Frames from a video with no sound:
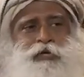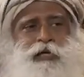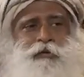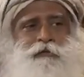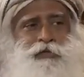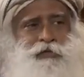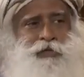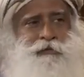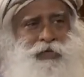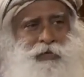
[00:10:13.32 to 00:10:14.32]
languages,
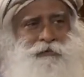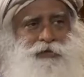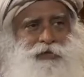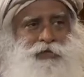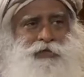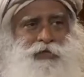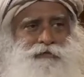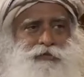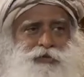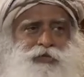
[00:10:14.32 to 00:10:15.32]
sometimes it gets
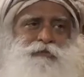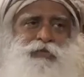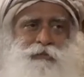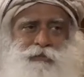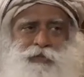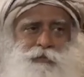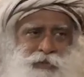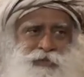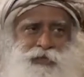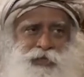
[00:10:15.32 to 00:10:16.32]
confused, sometimes it
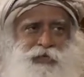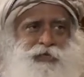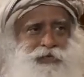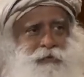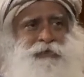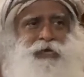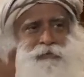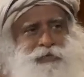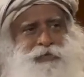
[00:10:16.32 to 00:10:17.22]
speaks in English, sometimes in